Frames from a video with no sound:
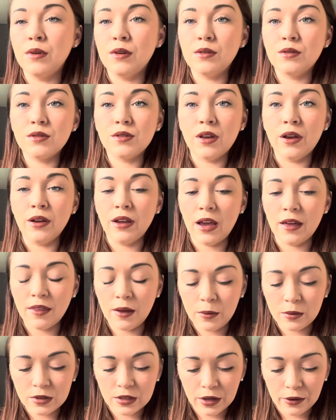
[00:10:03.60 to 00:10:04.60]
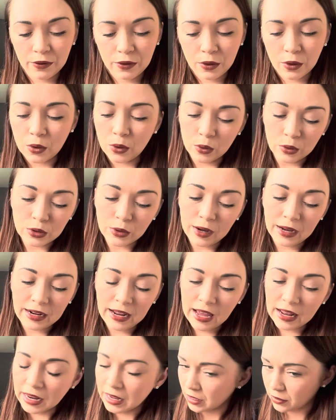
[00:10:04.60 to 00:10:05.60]
So yeah, that was difficult. So I had
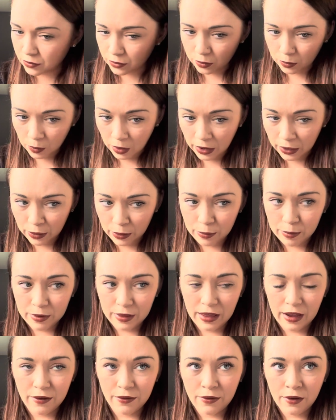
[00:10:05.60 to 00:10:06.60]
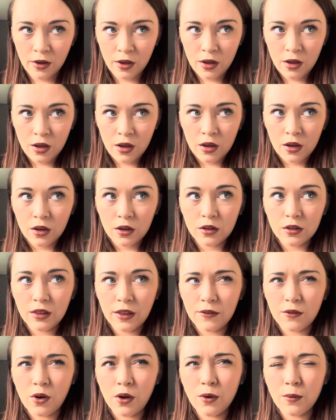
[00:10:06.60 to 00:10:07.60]
headaches for a while, but they've
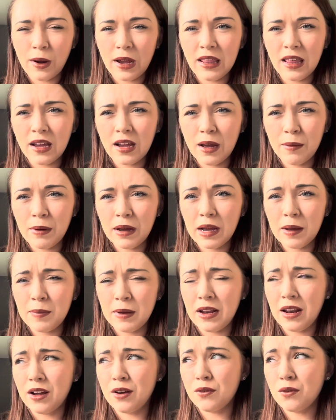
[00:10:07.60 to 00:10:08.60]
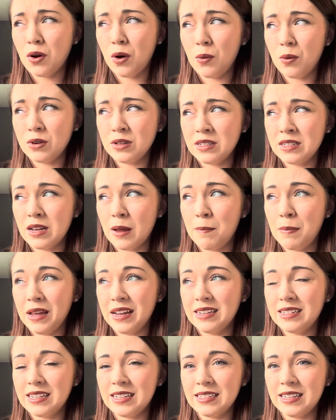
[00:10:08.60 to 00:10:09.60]
gone away. They come back a bit. Like, I've got one a
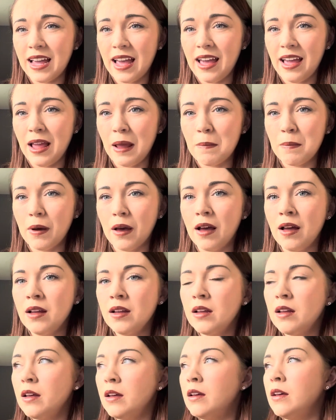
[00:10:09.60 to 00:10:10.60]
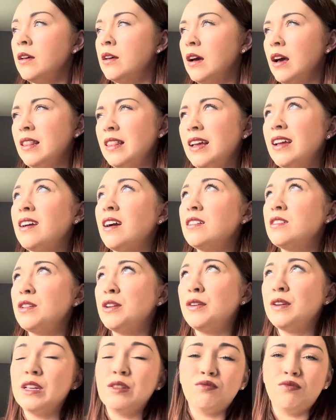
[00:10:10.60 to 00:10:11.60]
bit today, but I think, I don't
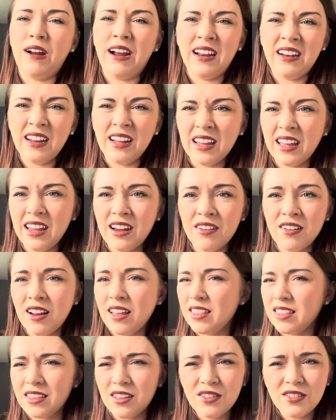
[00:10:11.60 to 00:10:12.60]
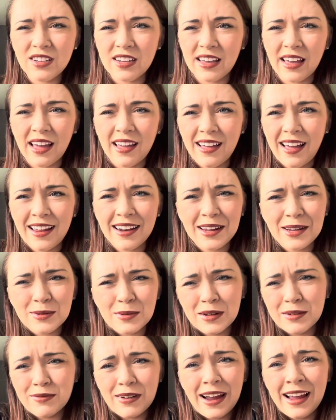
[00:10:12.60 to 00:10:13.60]
know, it's raining here and I usually get headaches
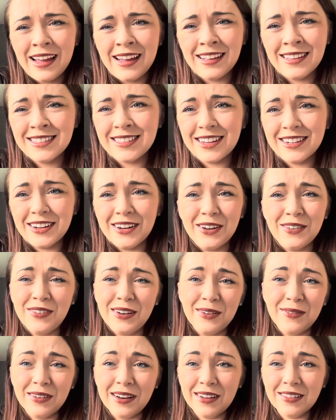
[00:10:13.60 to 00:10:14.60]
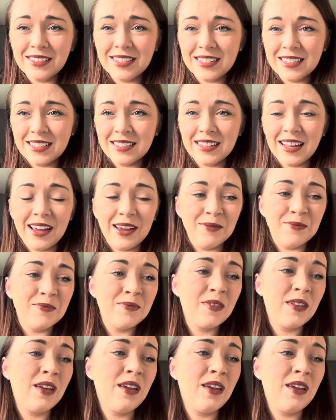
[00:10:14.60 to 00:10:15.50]
when it rains. I don't know if anyone else is the same.